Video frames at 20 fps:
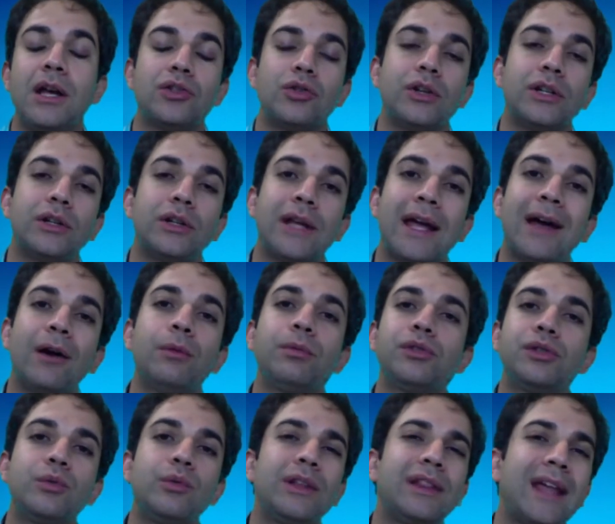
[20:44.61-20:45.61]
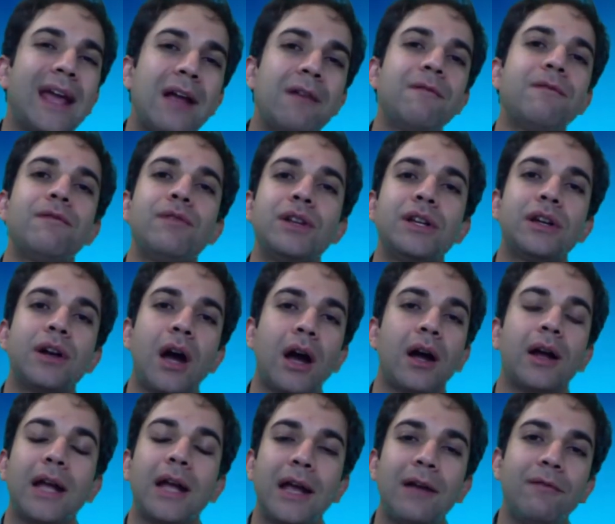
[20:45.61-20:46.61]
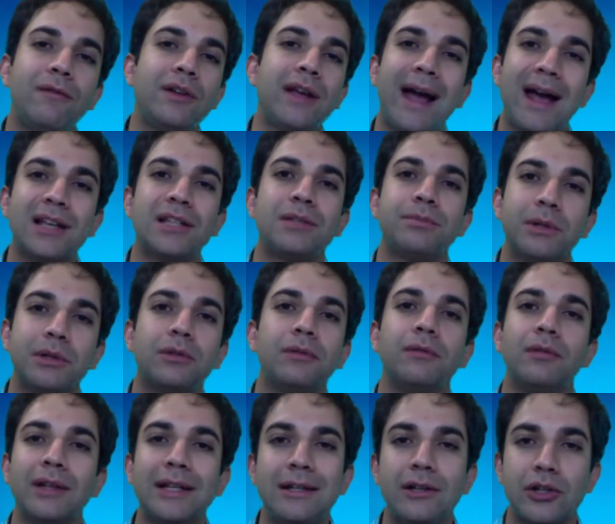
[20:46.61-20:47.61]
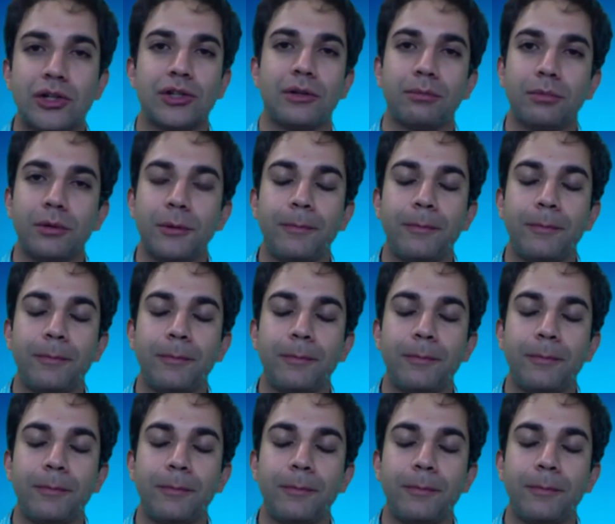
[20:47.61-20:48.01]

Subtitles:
So it helps you with every aspect of leadership.